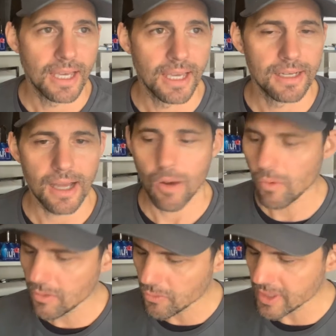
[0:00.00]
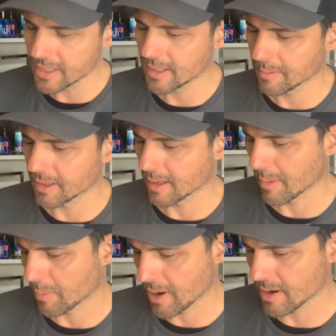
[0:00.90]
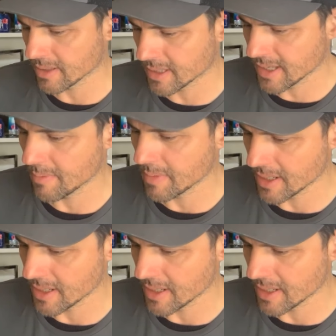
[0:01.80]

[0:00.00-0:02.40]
and I want to read something that my parents sent